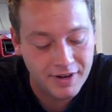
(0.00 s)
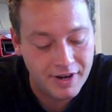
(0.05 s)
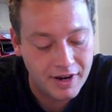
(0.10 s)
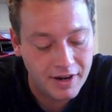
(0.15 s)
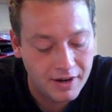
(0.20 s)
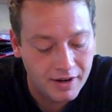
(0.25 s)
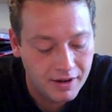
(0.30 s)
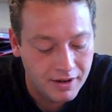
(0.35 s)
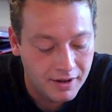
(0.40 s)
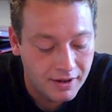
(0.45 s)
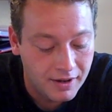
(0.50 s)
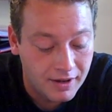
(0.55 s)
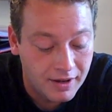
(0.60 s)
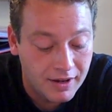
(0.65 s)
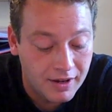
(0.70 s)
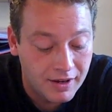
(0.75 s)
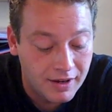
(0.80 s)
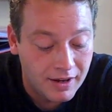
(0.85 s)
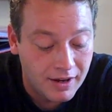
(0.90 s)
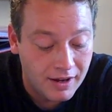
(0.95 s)
Yes.
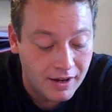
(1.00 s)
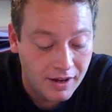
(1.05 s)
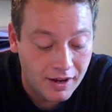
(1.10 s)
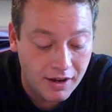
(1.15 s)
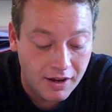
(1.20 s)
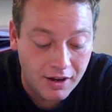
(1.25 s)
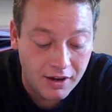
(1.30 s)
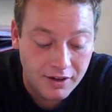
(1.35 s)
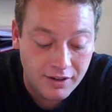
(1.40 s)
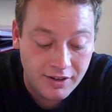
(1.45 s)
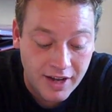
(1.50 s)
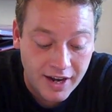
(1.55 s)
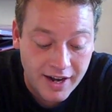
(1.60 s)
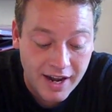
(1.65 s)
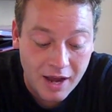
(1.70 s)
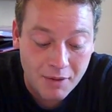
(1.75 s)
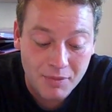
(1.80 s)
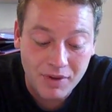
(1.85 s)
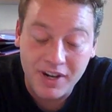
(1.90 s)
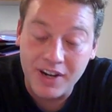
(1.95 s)

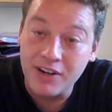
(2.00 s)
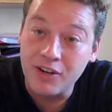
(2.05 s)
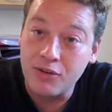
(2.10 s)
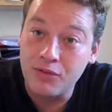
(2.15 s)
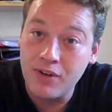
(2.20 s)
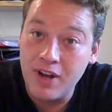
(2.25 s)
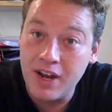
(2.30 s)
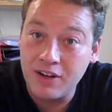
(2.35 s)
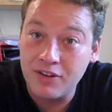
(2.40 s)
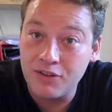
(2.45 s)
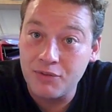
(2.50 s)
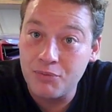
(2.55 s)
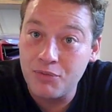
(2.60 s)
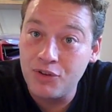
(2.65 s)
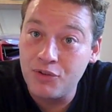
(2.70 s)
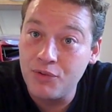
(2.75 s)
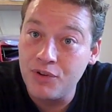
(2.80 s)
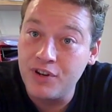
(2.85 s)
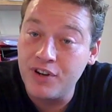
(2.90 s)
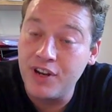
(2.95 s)
Dynamic interaction
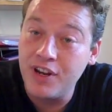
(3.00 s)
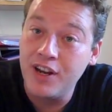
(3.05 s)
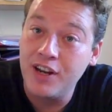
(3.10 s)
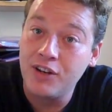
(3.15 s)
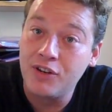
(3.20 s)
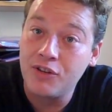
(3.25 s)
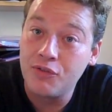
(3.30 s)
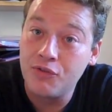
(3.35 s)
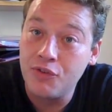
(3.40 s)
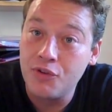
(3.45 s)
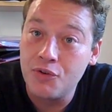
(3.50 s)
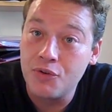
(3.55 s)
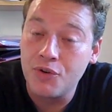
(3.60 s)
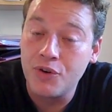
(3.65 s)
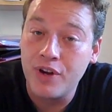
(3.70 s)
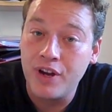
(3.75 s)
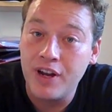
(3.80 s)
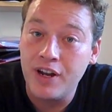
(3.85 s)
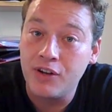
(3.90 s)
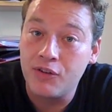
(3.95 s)
between the
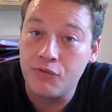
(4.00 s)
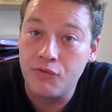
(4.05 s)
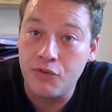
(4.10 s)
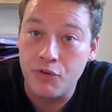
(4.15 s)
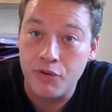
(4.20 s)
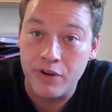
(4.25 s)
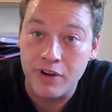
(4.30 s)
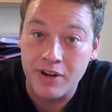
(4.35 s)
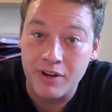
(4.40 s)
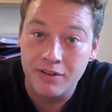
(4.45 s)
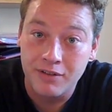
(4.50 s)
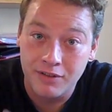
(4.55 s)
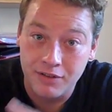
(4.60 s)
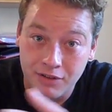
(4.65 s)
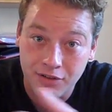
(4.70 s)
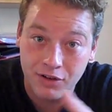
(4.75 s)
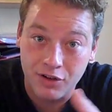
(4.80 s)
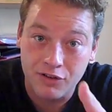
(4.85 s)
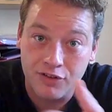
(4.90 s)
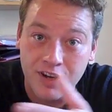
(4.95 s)
interviewer and interviewee.
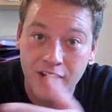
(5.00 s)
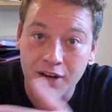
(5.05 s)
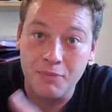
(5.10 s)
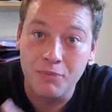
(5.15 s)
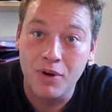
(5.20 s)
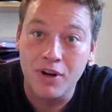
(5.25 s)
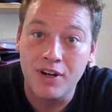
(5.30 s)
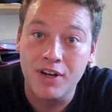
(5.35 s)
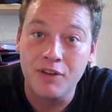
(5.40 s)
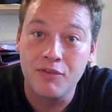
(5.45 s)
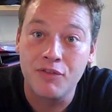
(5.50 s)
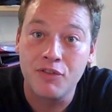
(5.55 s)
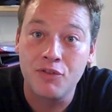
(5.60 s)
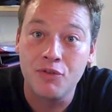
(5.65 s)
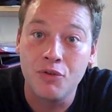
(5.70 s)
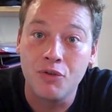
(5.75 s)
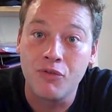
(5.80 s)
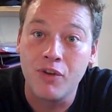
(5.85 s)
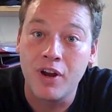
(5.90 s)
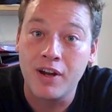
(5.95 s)
Just like Madelief is
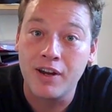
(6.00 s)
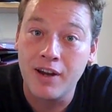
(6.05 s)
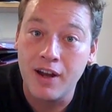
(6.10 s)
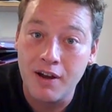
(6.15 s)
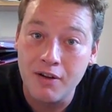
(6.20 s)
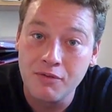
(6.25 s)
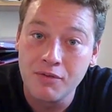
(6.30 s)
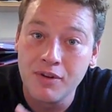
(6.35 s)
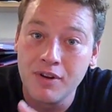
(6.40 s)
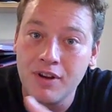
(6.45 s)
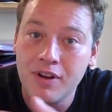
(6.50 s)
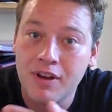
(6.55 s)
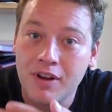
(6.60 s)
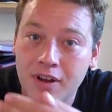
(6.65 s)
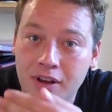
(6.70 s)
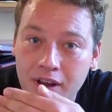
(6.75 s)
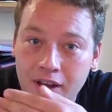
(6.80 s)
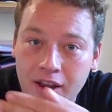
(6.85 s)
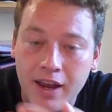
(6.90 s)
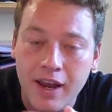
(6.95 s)
doing right now.
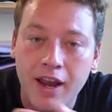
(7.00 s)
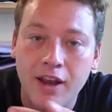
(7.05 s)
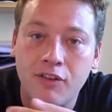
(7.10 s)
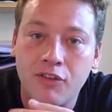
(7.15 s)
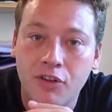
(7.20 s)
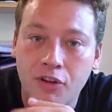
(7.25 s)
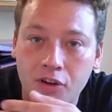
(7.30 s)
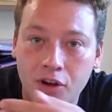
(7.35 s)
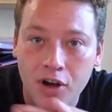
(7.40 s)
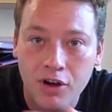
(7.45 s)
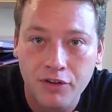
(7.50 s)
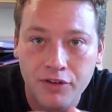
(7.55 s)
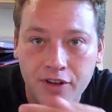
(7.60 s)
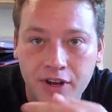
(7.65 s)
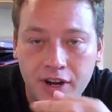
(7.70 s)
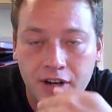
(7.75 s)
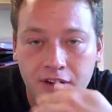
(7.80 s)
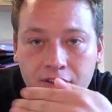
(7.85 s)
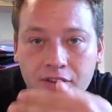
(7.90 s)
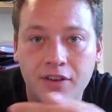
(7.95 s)
It's a
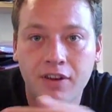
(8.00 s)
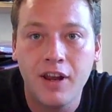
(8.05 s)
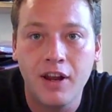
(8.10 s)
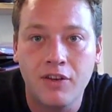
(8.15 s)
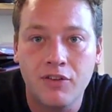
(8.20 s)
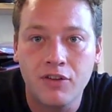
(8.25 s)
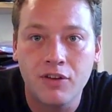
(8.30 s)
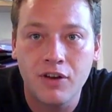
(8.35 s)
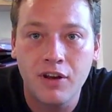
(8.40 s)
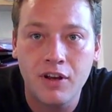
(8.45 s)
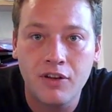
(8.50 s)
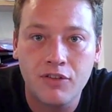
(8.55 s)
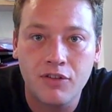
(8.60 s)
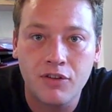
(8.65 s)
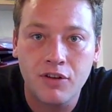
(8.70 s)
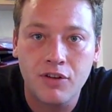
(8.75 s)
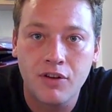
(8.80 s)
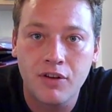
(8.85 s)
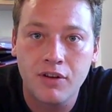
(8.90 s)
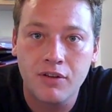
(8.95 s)
contact,
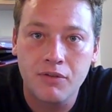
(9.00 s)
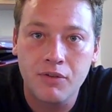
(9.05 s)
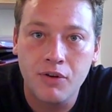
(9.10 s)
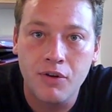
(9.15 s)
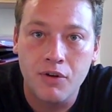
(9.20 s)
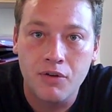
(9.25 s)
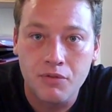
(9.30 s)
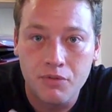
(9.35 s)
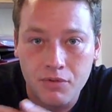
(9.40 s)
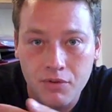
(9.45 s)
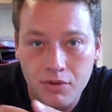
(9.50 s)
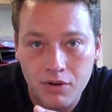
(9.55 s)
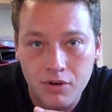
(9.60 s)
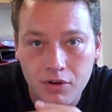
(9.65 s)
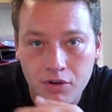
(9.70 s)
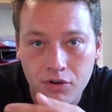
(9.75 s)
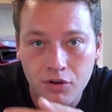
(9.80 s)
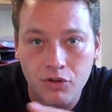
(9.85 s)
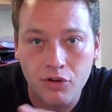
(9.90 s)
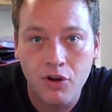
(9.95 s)

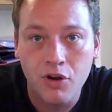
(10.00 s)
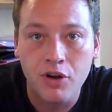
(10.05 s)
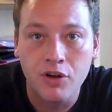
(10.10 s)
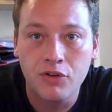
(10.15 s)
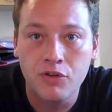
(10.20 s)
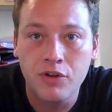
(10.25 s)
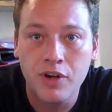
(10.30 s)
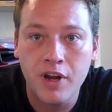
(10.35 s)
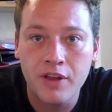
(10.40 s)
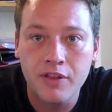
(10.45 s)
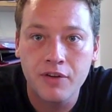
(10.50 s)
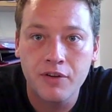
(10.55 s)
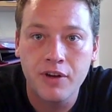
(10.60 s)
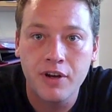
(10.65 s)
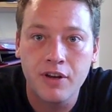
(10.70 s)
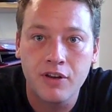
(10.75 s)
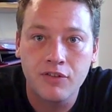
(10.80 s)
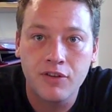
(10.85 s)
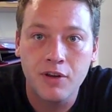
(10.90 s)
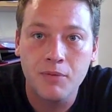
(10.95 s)
you're talking together
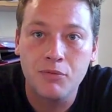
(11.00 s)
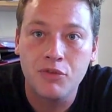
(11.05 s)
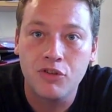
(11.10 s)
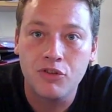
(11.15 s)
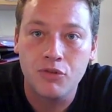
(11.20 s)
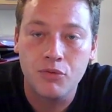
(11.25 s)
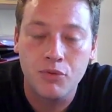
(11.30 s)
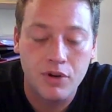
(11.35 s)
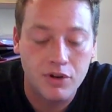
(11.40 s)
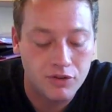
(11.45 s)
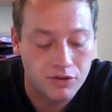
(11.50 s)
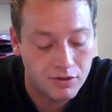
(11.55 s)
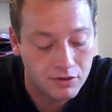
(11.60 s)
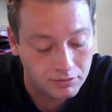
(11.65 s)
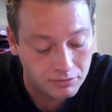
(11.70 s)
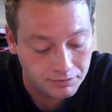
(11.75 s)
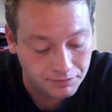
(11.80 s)
in the same situation.